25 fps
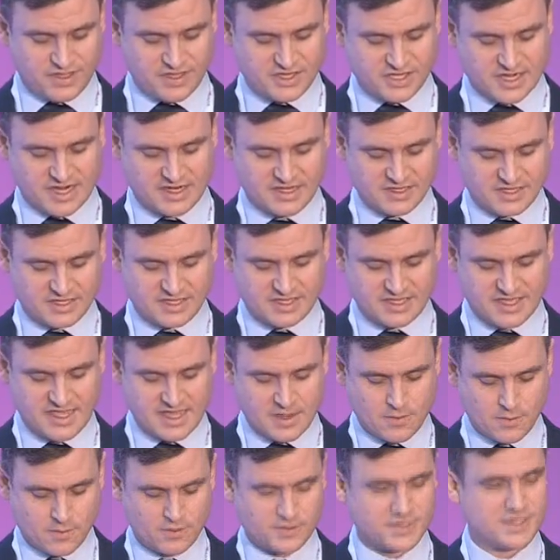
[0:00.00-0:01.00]
challenges
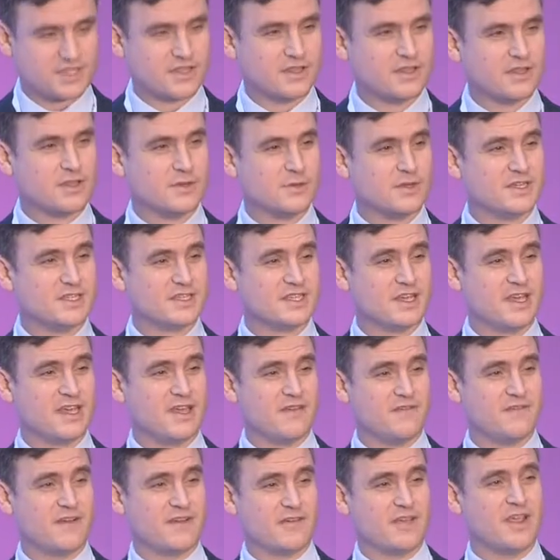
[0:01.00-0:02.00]
there was that there was
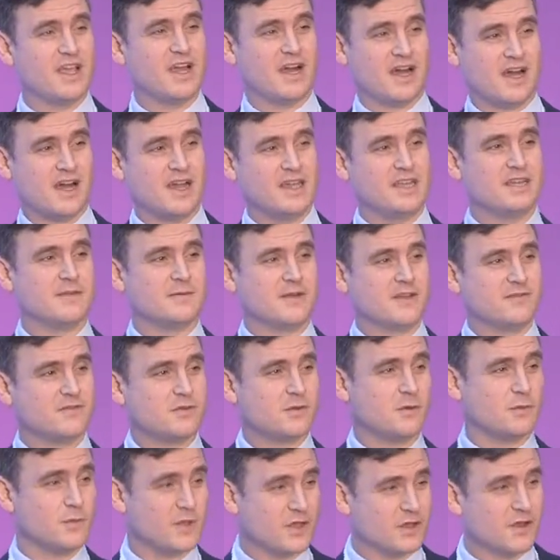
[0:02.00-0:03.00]
a very high demand.
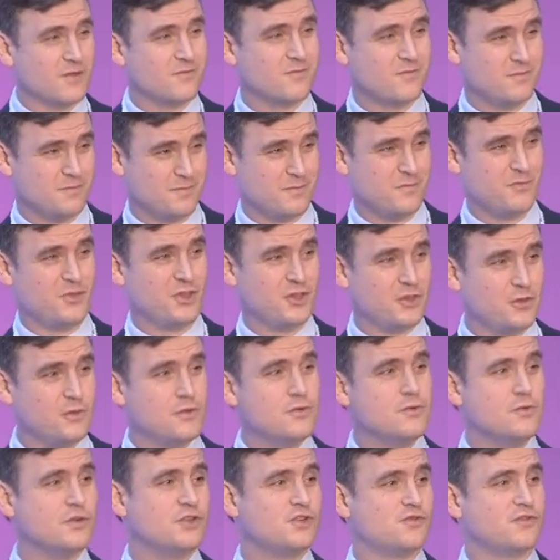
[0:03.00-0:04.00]
So we got a
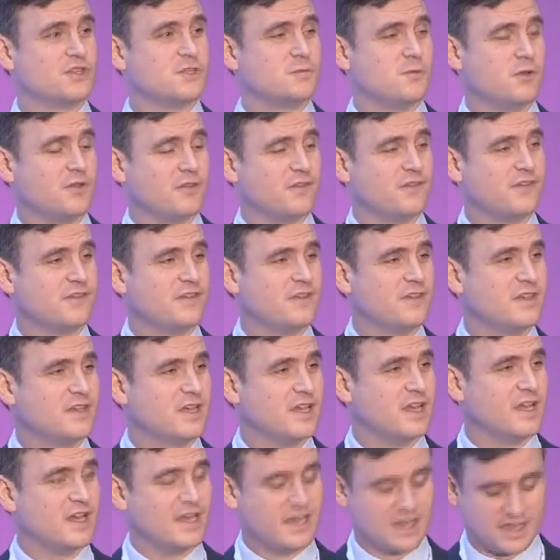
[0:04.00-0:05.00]
huge response
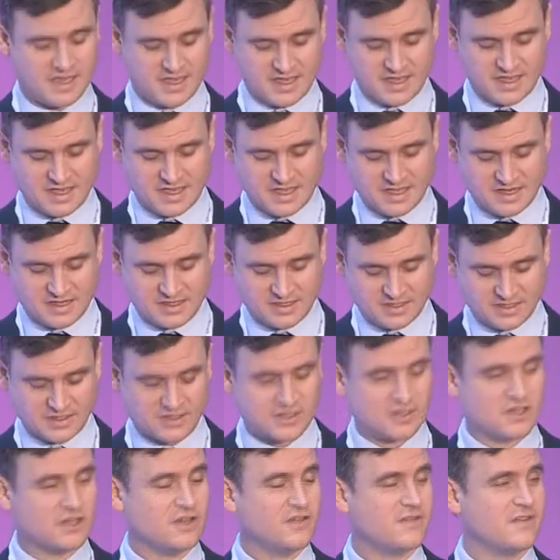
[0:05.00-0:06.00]
to the
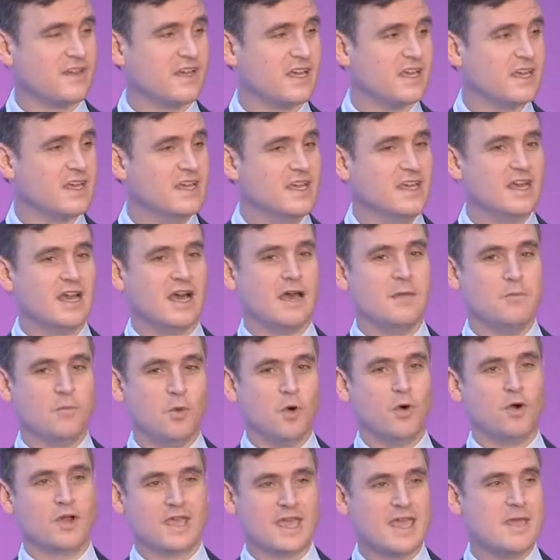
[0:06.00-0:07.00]
survey, and
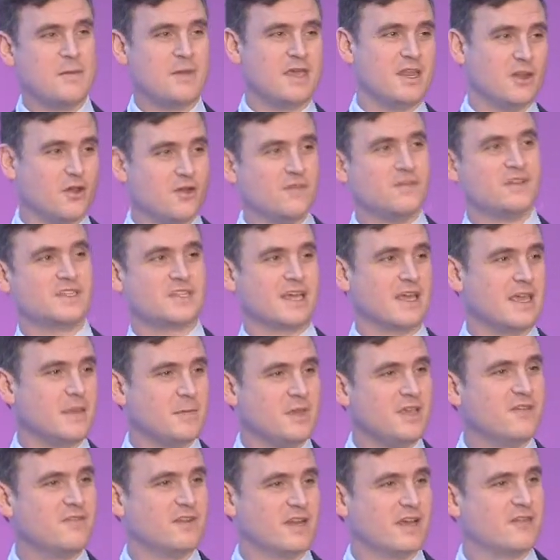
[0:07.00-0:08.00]
more came in over
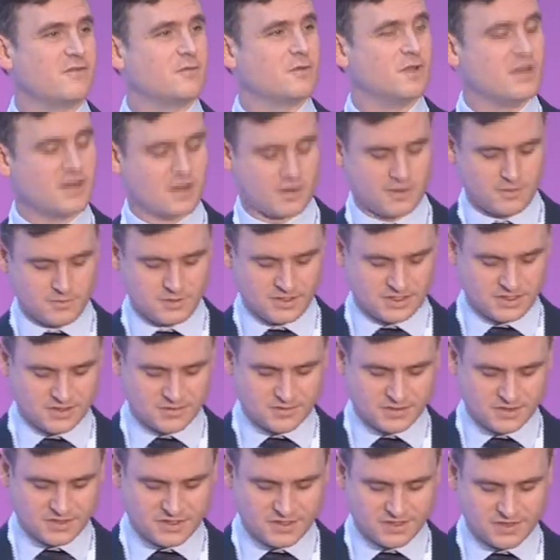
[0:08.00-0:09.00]
time, even after we closed
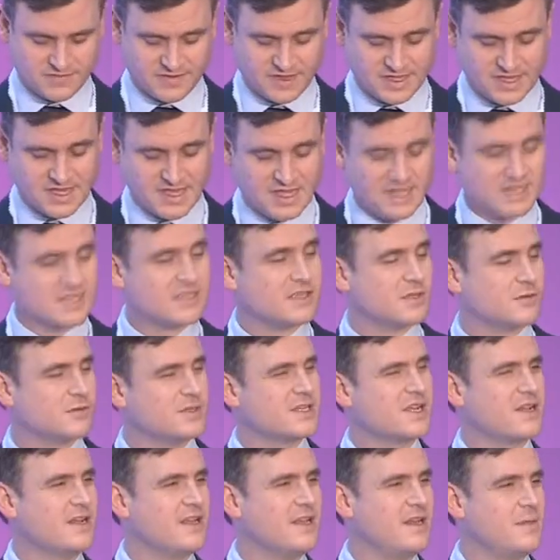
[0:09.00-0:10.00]
the survey. So there
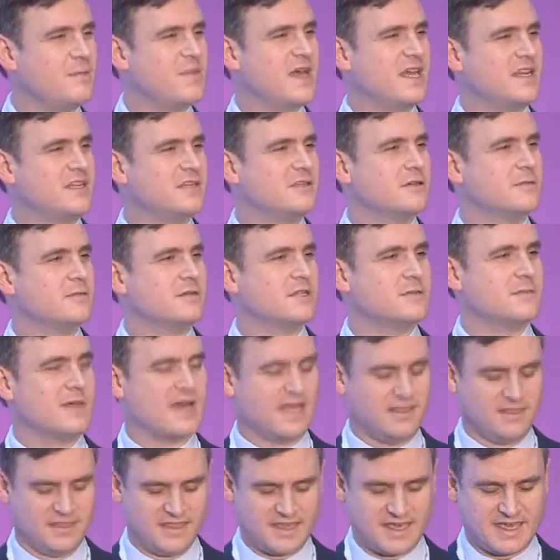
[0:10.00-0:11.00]
was clearly pent-up
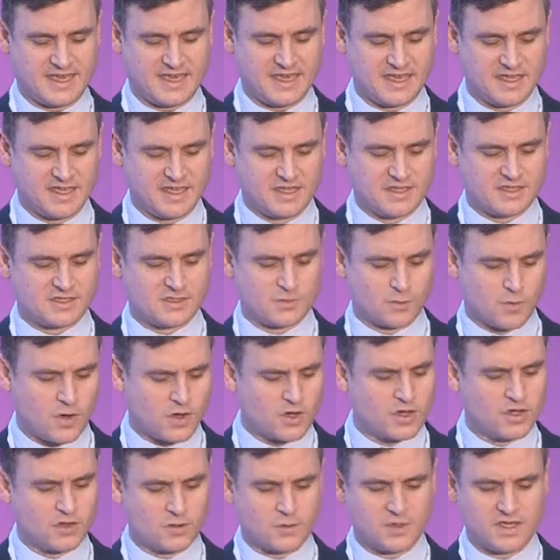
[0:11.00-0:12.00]
demand there. So
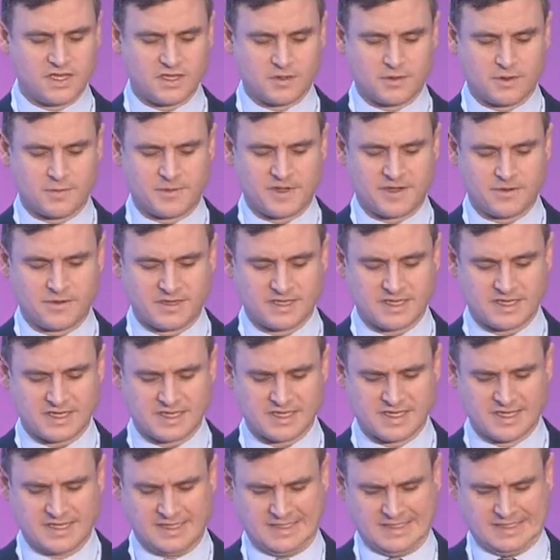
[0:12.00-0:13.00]
what could we do about
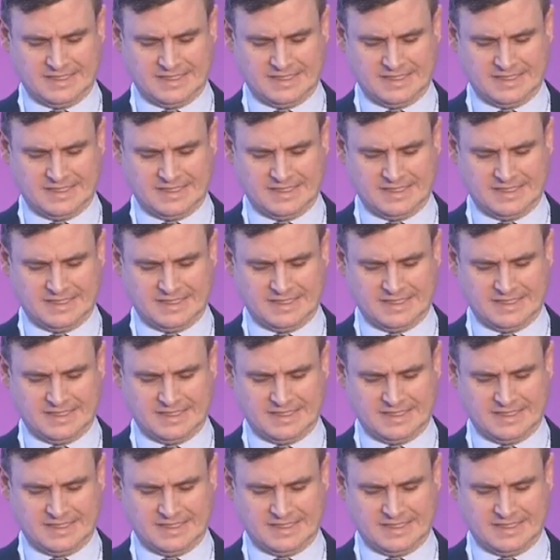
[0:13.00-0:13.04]
it?